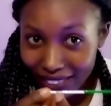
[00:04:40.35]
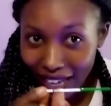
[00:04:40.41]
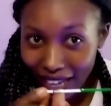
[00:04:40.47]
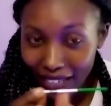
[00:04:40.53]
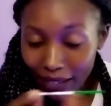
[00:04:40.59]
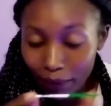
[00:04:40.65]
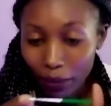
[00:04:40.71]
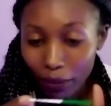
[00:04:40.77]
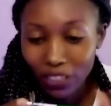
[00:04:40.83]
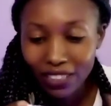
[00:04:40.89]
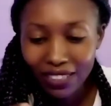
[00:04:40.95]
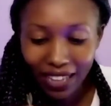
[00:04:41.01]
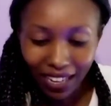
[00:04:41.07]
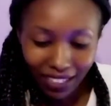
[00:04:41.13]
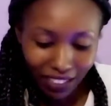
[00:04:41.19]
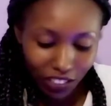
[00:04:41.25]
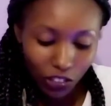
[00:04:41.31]
a limit
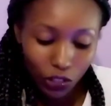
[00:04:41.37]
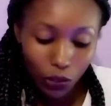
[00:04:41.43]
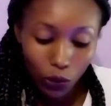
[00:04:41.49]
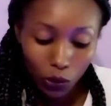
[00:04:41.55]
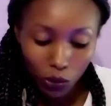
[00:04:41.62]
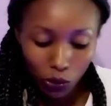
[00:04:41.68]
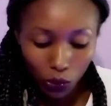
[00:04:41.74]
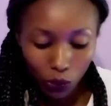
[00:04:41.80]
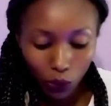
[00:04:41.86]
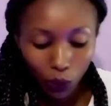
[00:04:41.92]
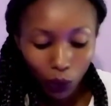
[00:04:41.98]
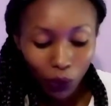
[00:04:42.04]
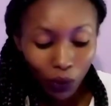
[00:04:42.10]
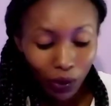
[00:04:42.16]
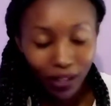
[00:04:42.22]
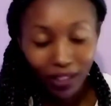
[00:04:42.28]
that shows you